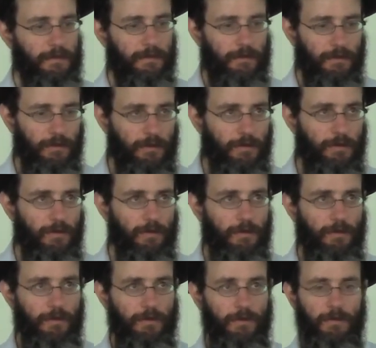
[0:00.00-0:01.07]

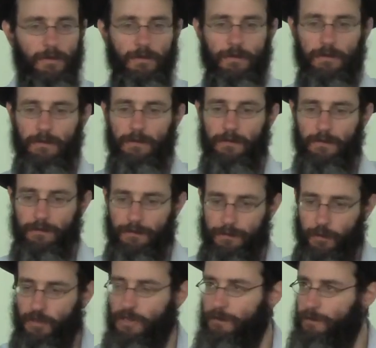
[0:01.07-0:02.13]
to
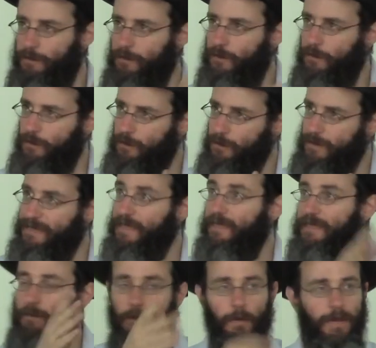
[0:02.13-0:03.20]
push him, to
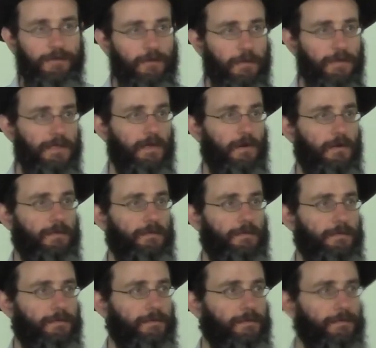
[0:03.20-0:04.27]
send him away from his
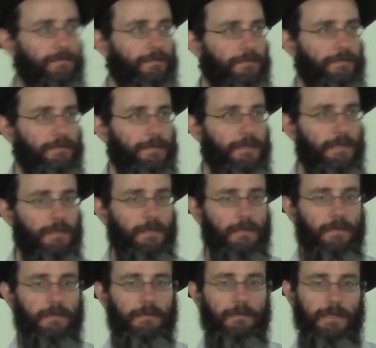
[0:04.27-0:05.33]
home.
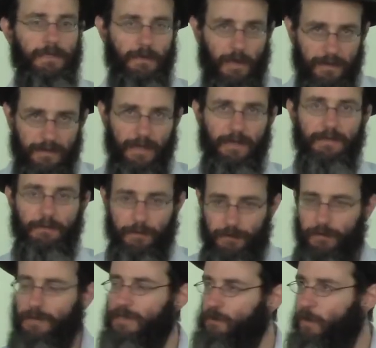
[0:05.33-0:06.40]
But God tells him
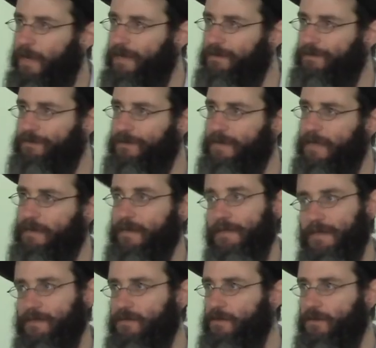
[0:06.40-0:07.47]
through his wife that he
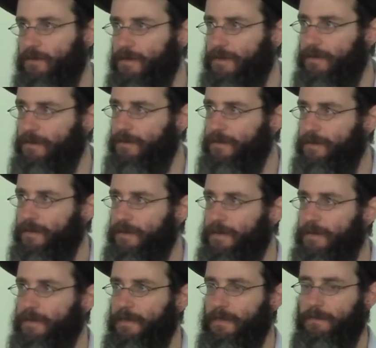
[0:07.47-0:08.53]
needs to do it.
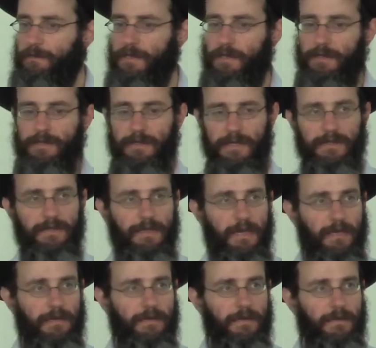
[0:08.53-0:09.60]
Because this
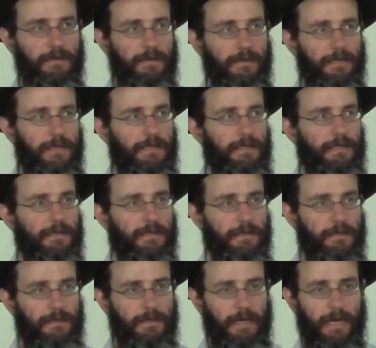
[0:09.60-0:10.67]

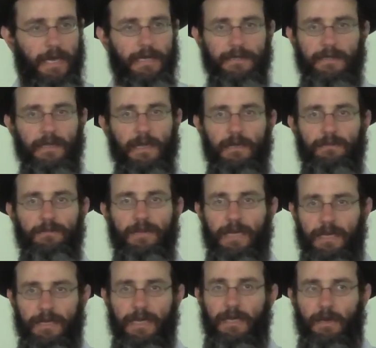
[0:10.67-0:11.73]
son has a lot
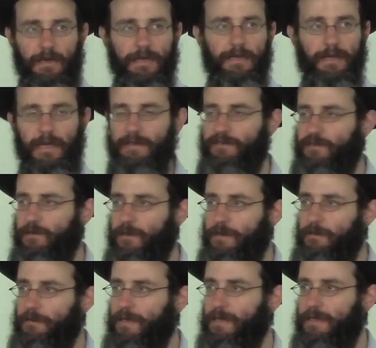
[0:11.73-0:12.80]
of chaotic lights to
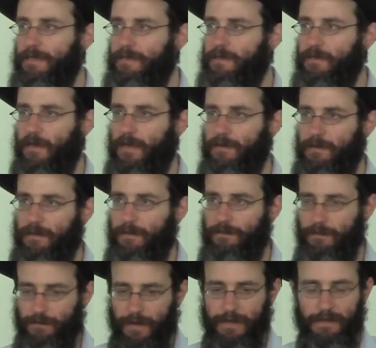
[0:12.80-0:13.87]
him, but he's not the
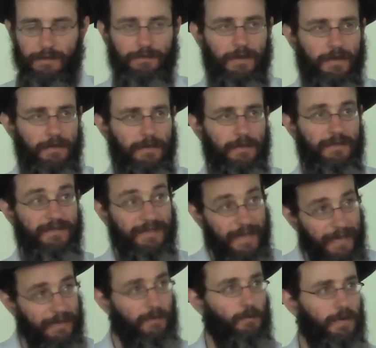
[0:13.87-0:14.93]
rectified. The
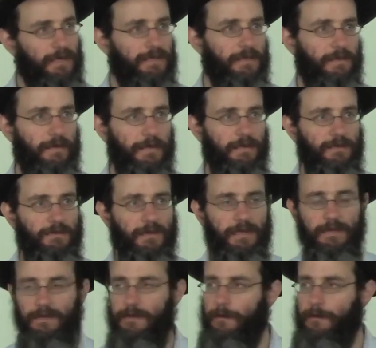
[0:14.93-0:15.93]
second one is the rectified.